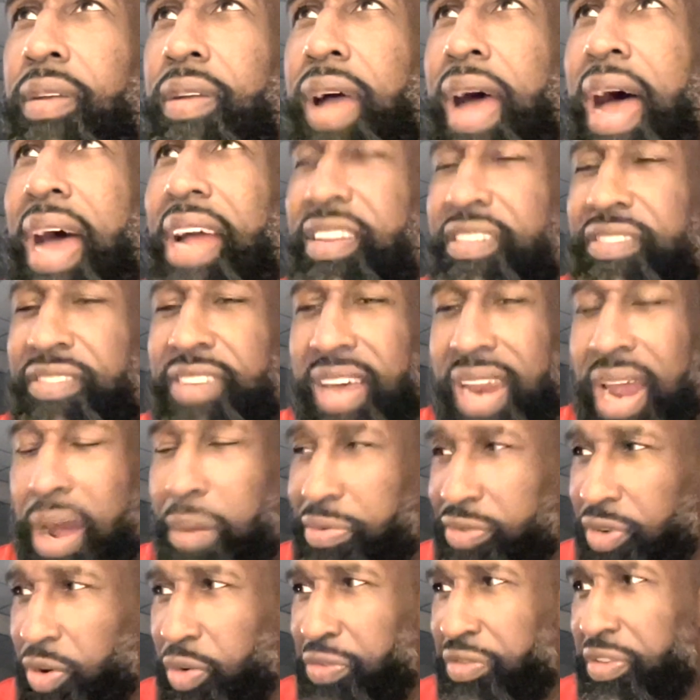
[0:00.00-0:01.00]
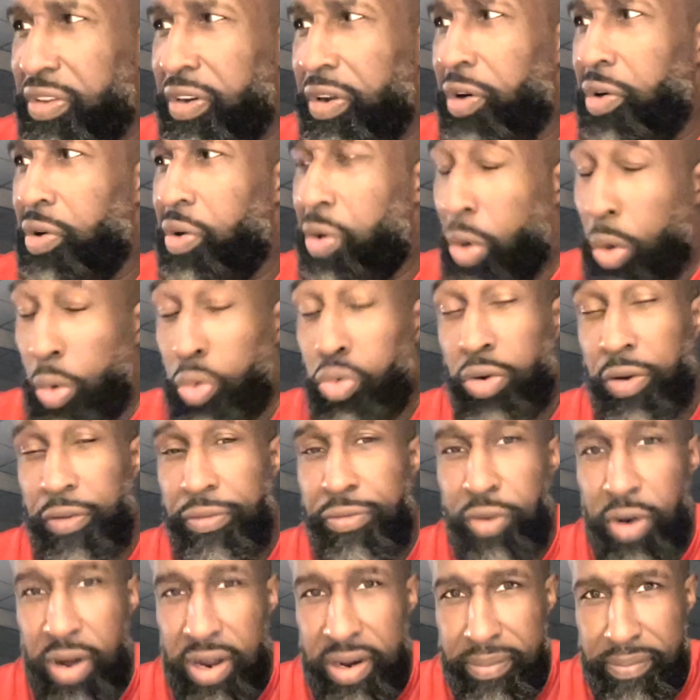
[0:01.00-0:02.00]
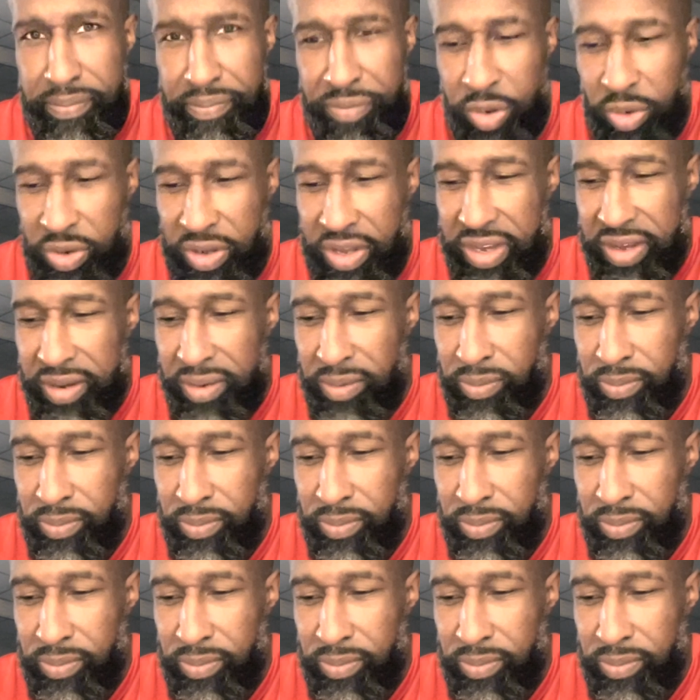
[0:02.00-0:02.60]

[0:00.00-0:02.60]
I decided I was going to sit on the front, okay?